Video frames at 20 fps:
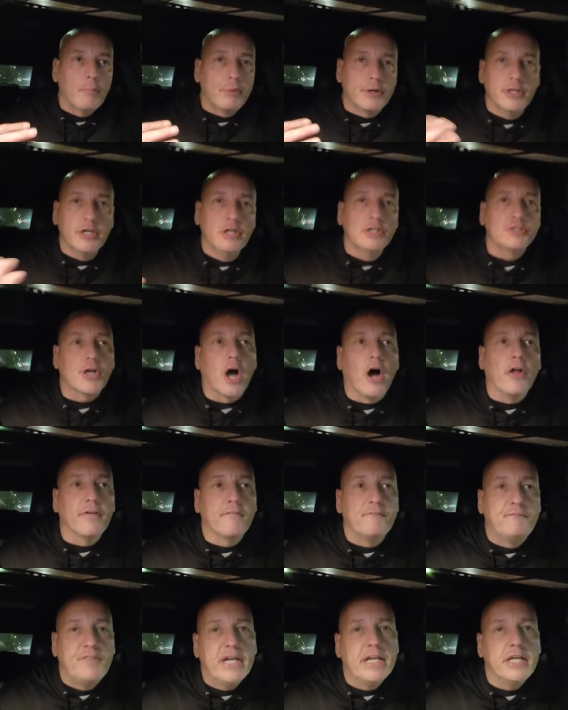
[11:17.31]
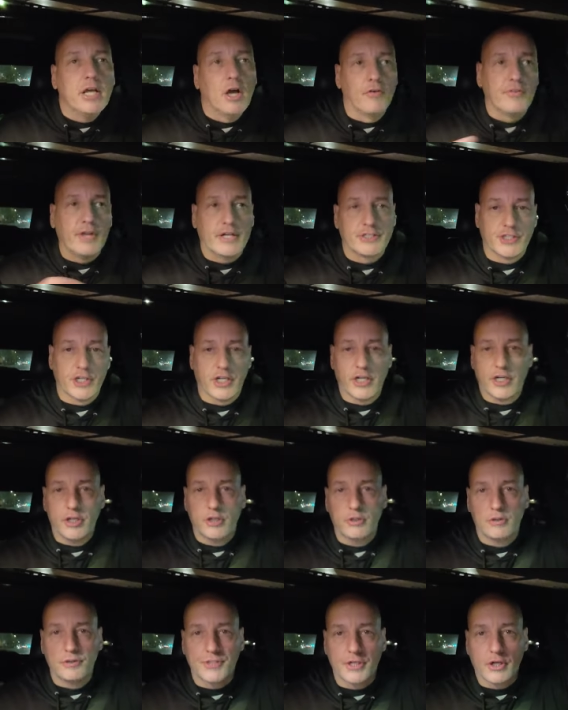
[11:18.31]
Produce all the video that you're going
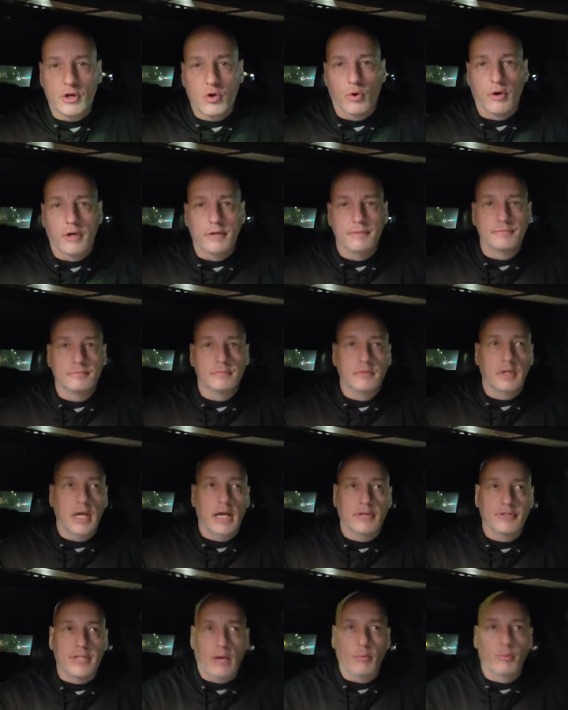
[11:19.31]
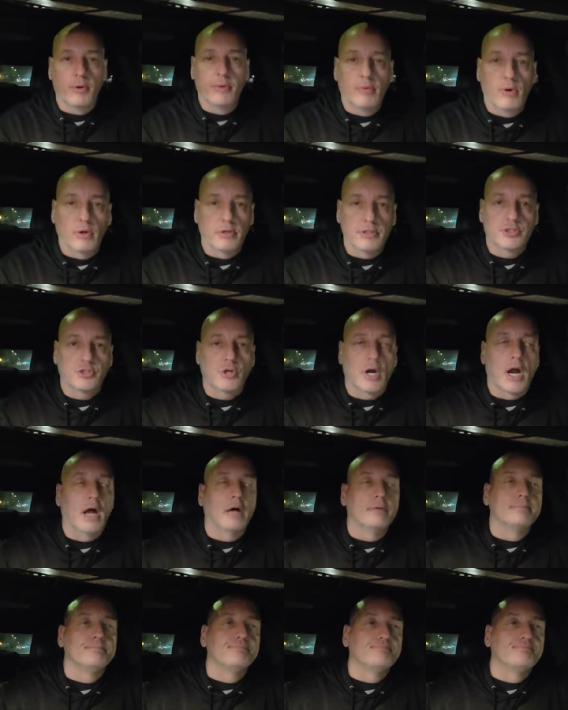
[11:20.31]
to use in court at, when you go to
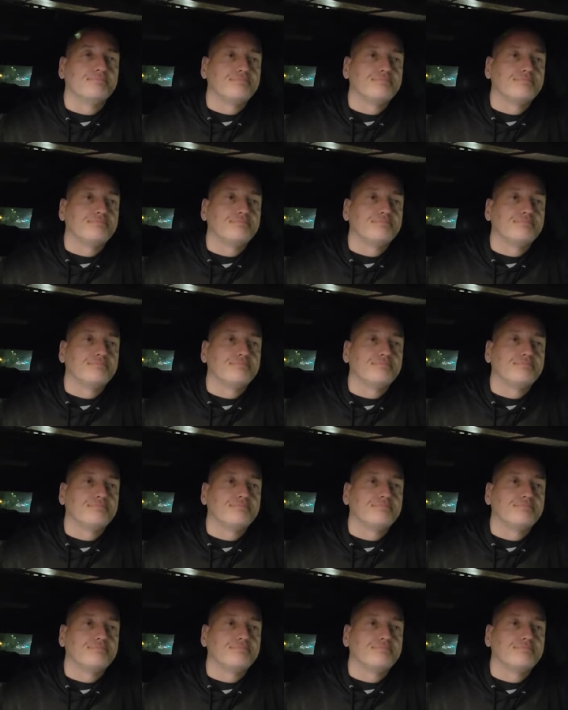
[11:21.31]
trial.